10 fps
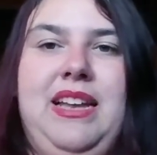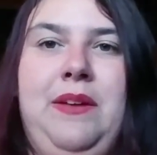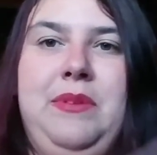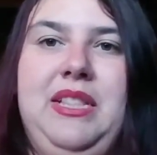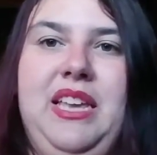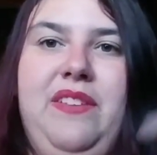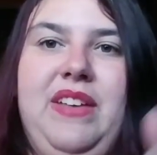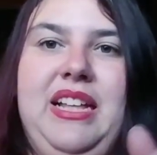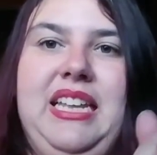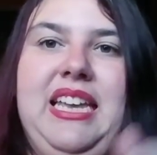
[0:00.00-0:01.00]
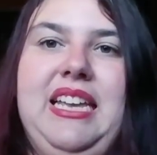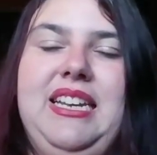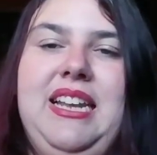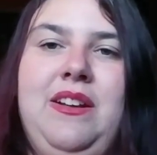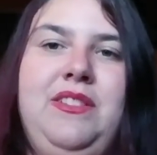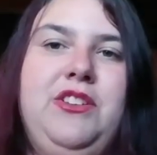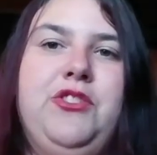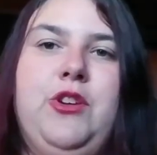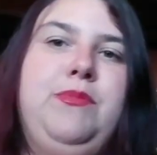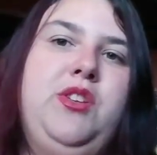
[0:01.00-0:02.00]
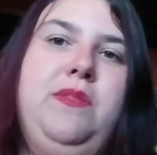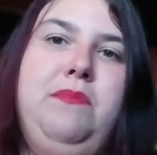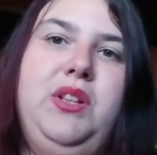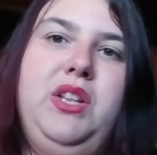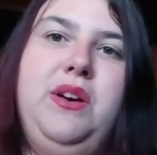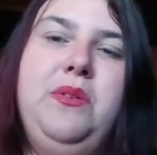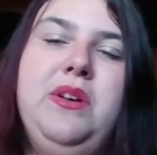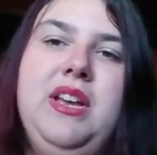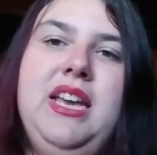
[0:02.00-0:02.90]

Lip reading: I will leave a link down in the description below.